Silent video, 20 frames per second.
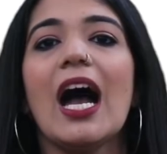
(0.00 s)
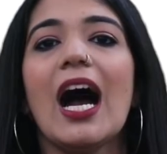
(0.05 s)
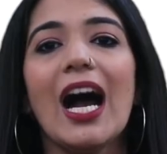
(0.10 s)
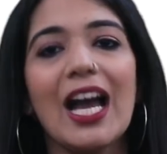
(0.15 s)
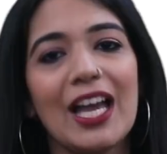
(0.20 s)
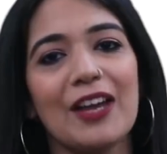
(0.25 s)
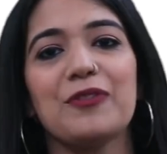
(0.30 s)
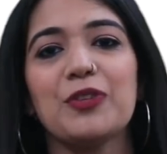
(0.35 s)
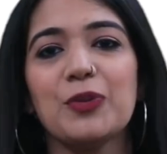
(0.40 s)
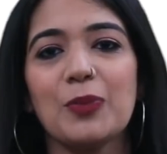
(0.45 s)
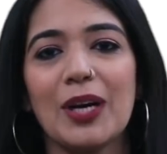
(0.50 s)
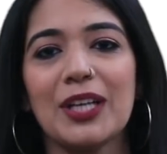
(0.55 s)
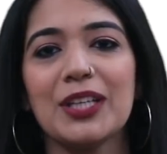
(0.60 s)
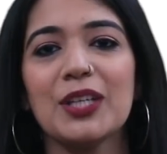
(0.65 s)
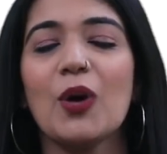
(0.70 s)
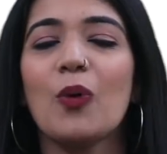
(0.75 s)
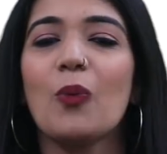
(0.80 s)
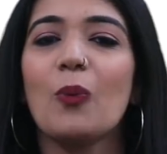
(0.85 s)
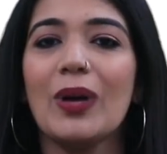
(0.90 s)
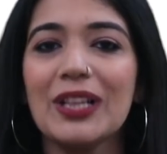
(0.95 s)
Hi everyone,
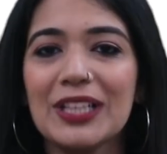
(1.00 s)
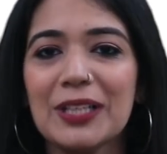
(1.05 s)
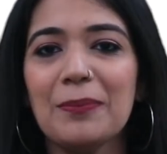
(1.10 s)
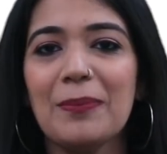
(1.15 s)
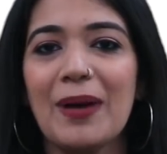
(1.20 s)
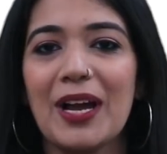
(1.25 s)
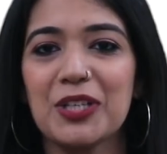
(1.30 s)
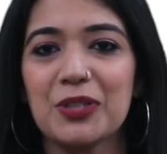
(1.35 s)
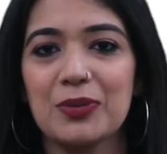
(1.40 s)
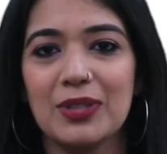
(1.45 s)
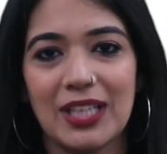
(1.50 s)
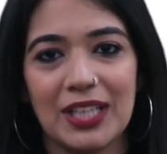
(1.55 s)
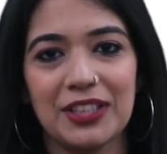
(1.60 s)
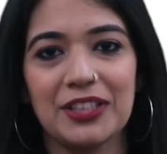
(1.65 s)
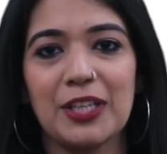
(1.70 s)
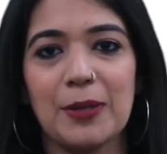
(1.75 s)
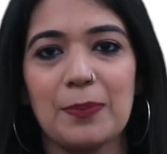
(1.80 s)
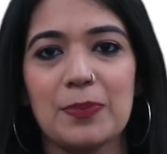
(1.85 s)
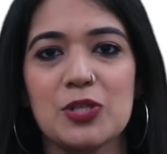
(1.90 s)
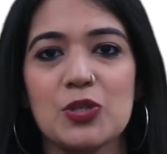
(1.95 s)
welcome back to
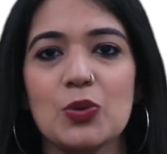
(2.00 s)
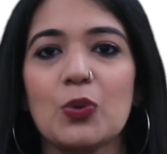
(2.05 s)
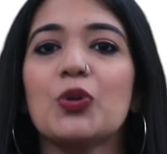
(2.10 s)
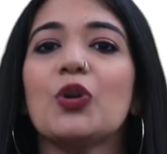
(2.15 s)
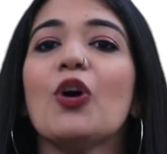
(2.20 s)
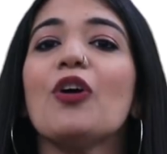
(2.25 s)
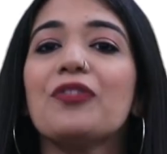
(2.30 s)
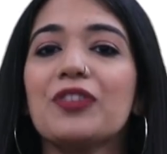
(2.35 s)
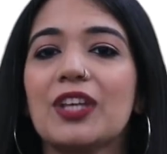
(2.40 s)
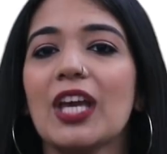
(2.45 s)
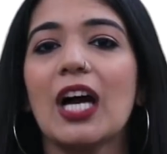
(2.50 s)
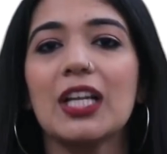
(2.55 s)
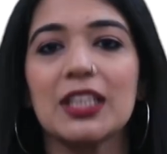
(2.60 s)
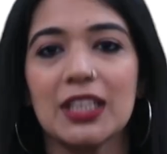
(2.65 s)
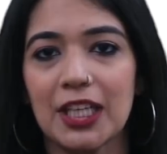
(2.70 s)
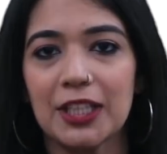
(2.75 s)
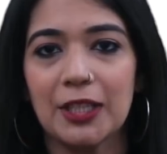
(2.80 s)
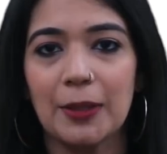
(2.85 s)
another episode of Gyan ka